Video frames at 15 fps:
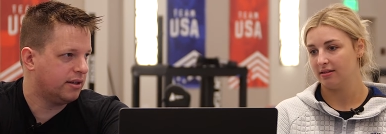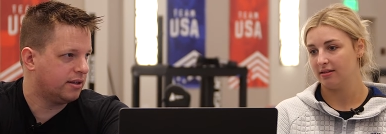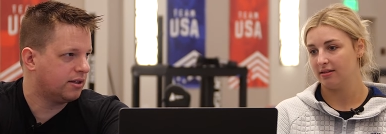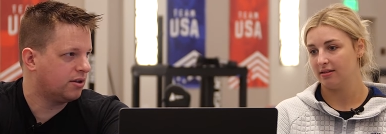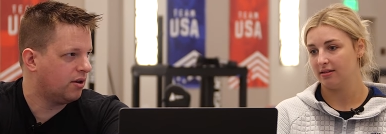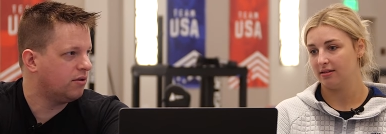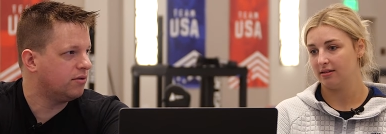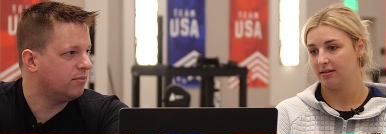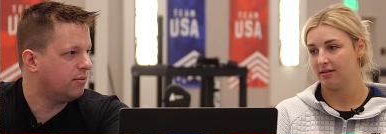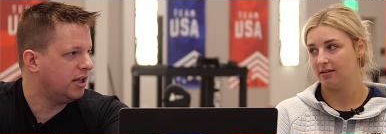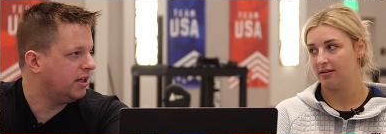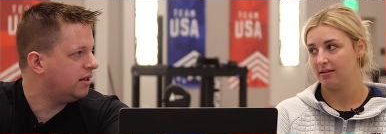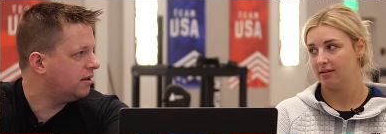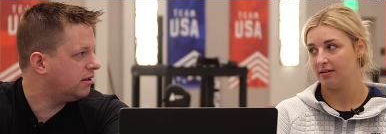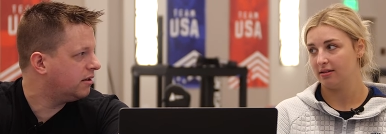Speaker 1: this gold
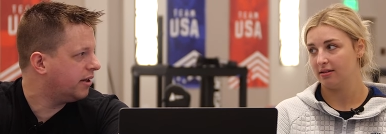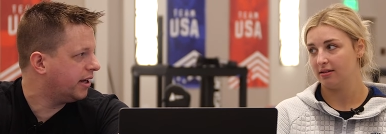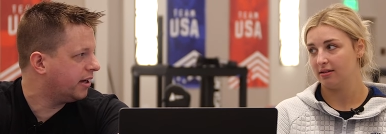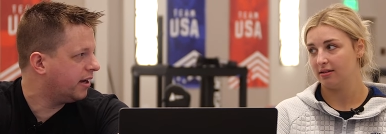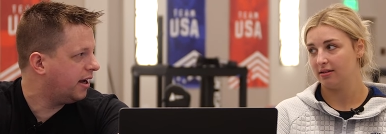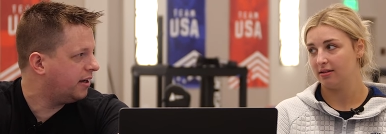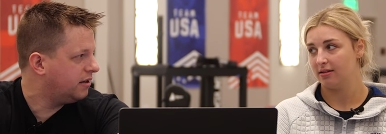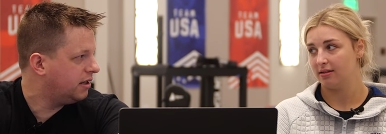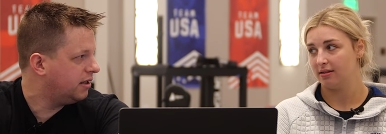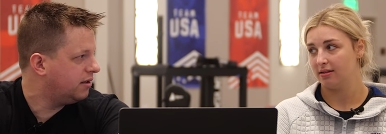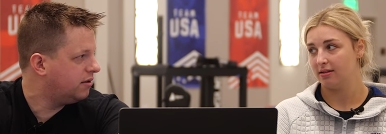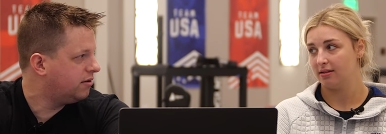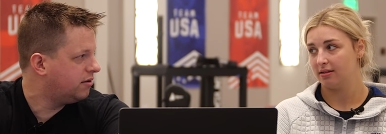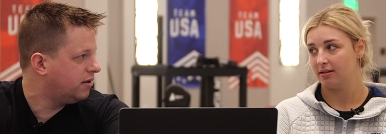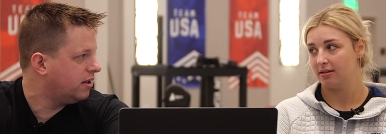meet, like I need
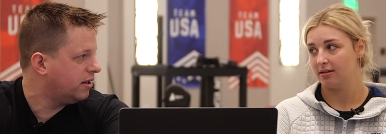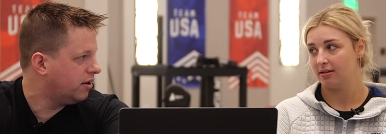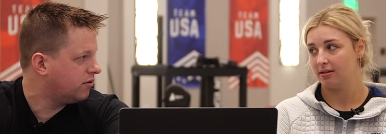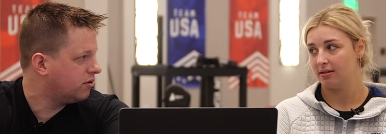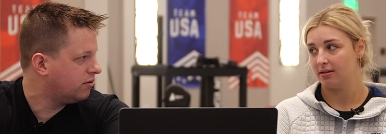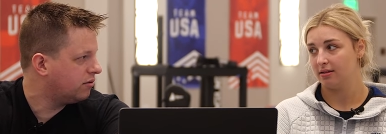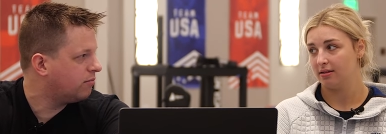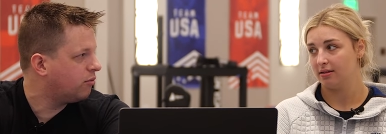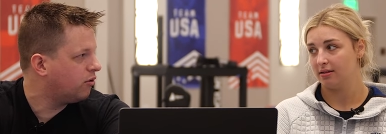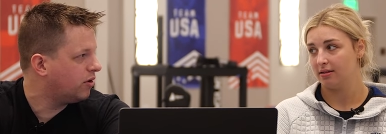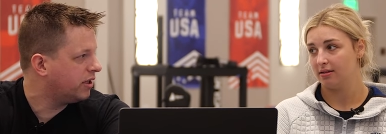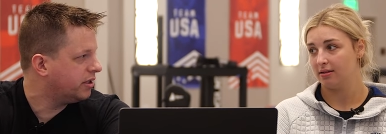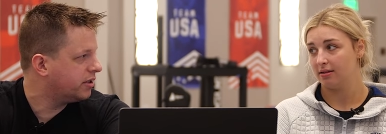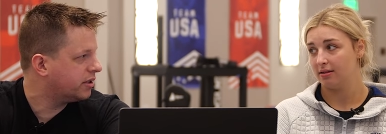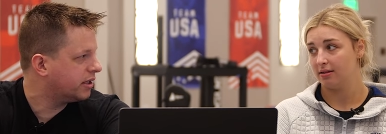you know
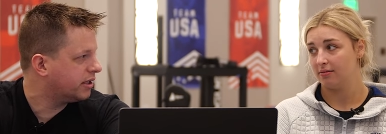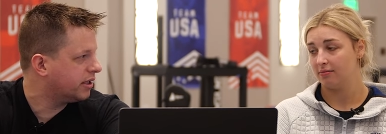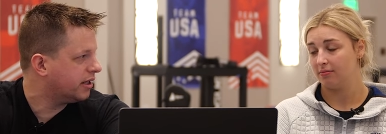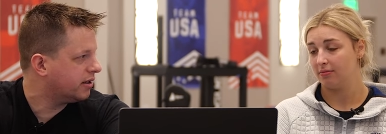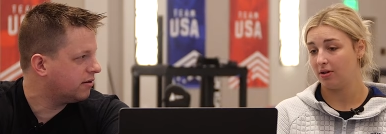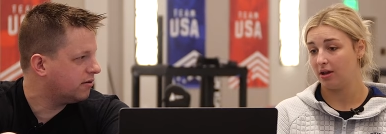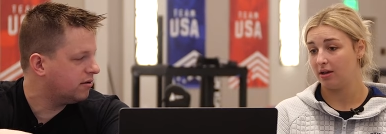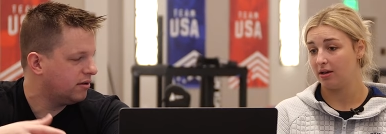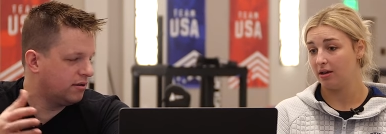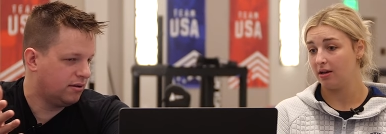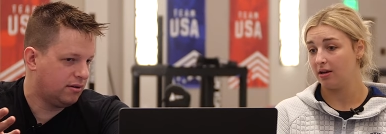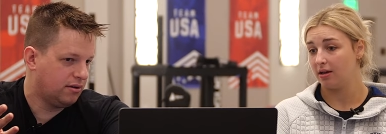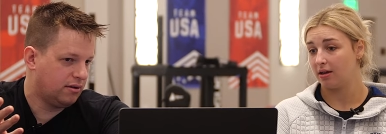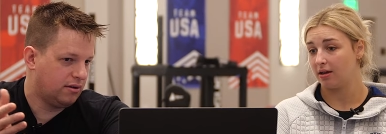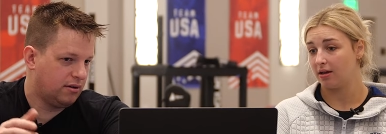points because like well, I
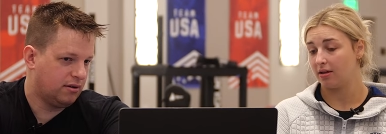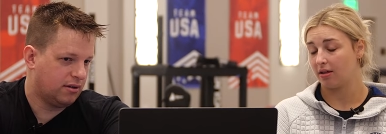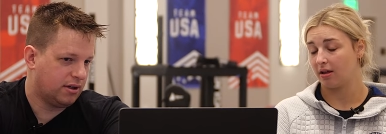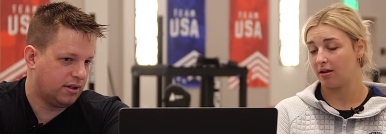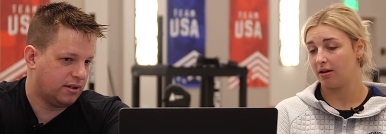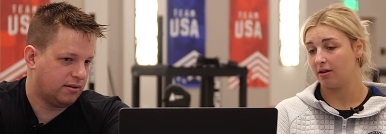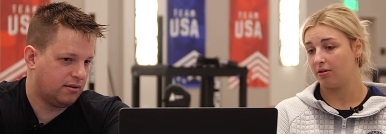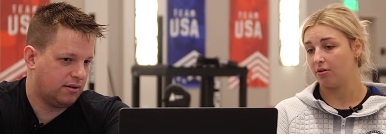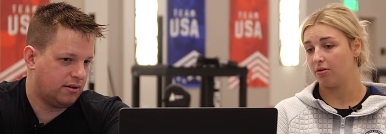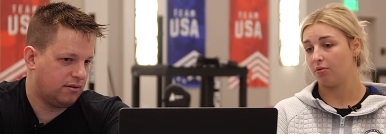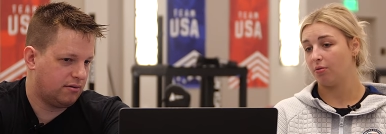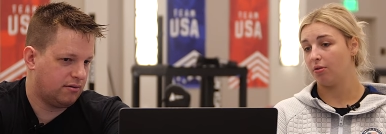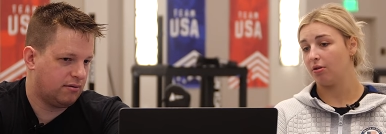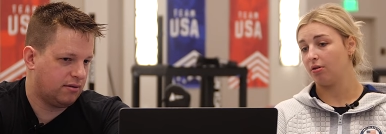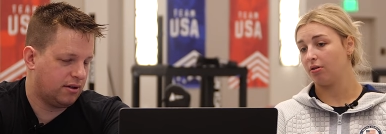needed it because
Speaker 2: I didn't go to
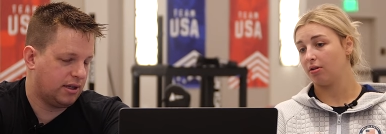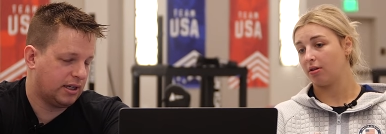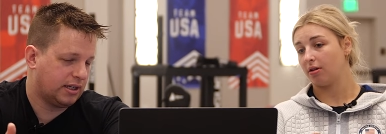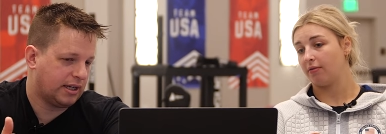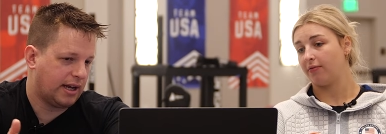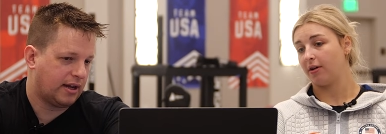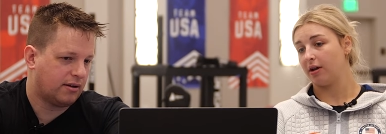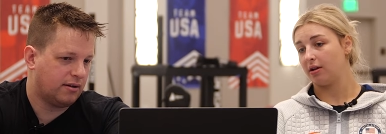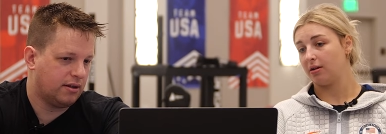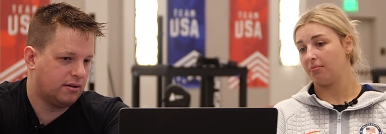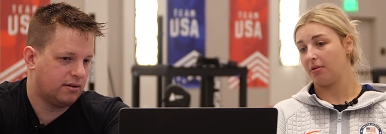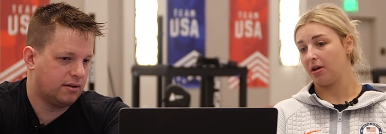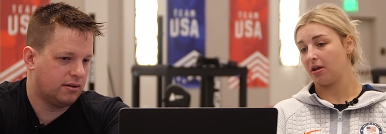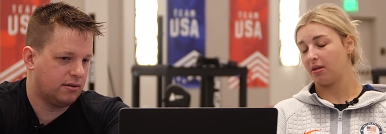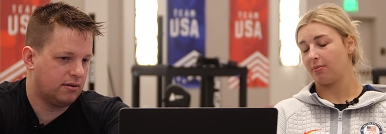Worlds. Exactly. If I didn't
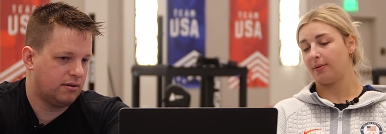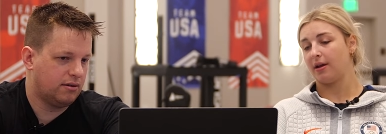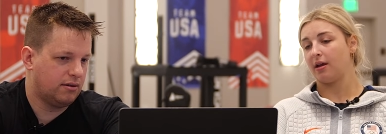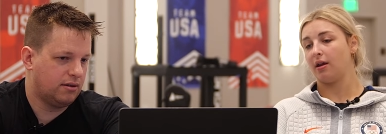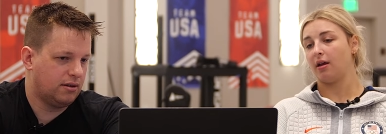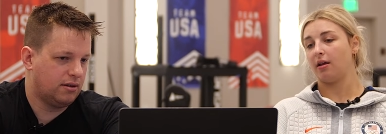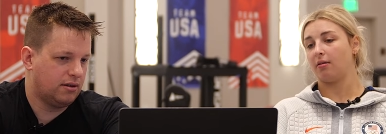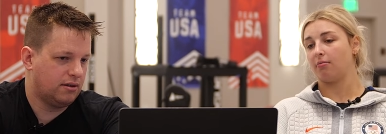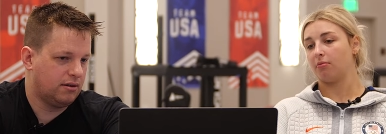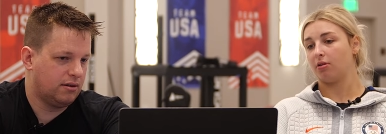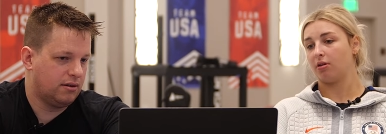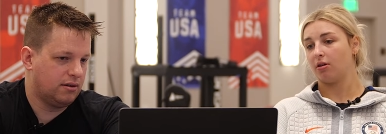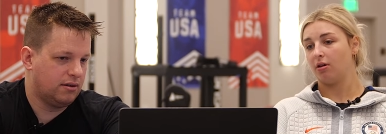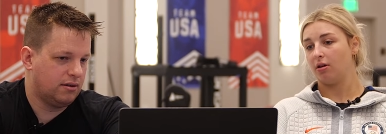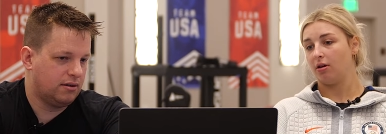make it to Pan Am's
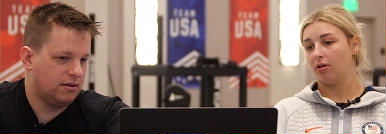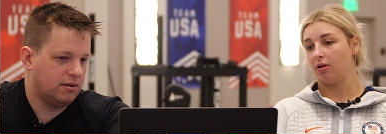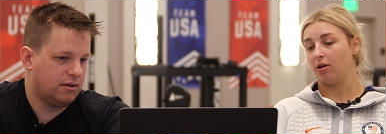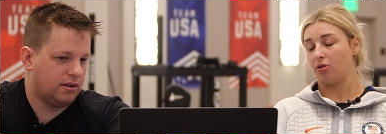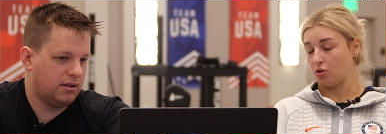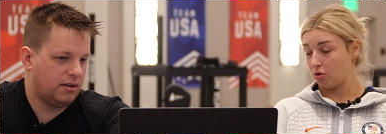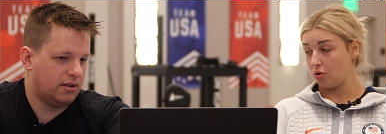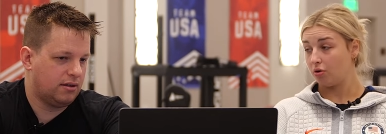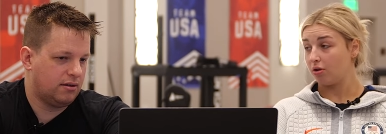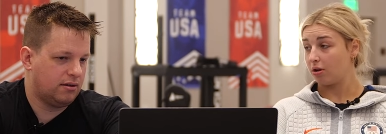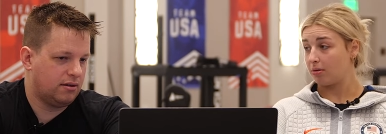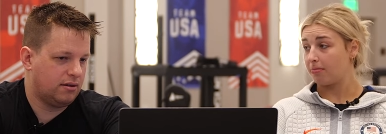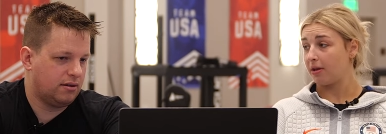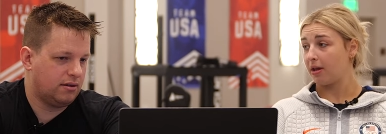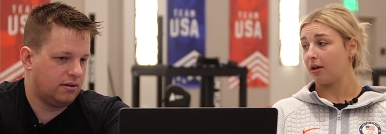in total
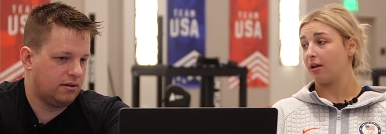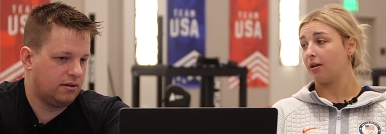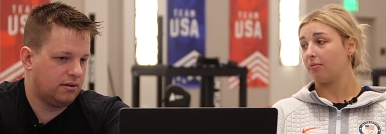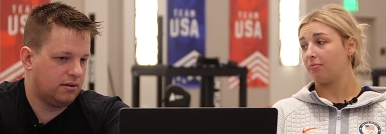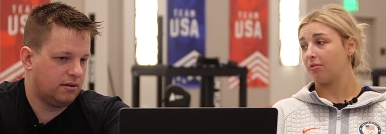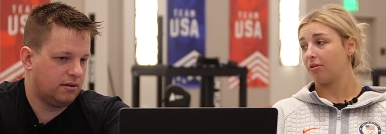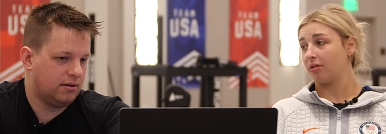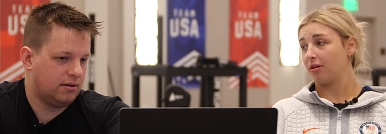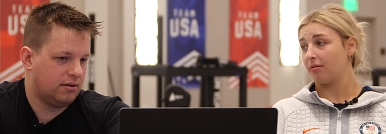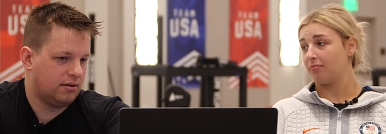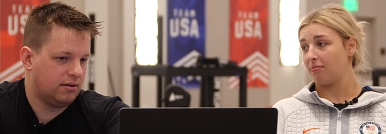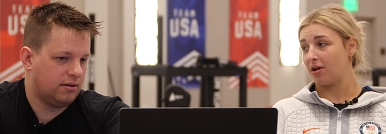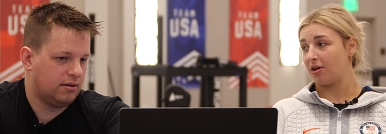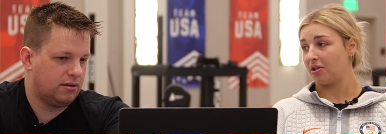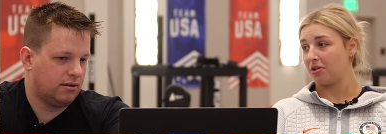at Pan Am's,
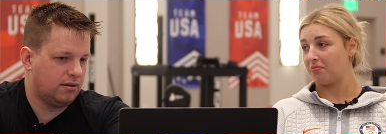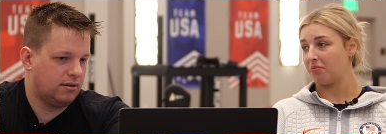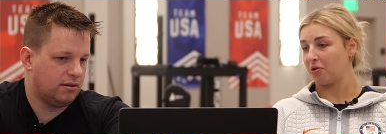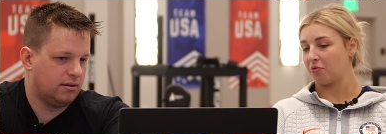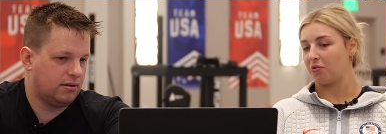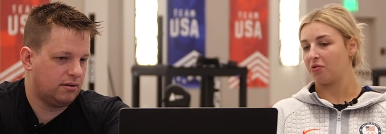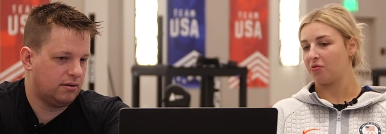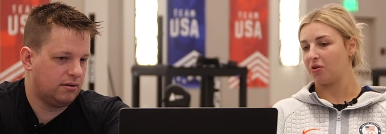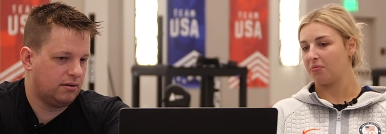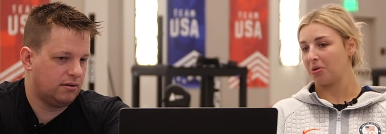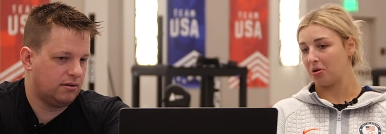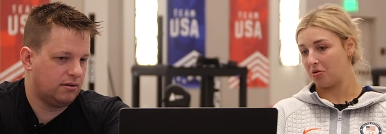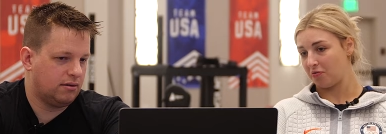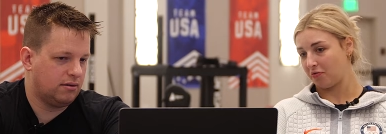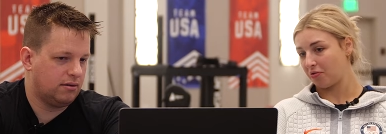my Olympic run would have been
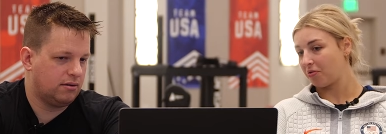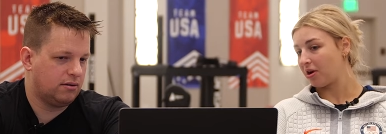over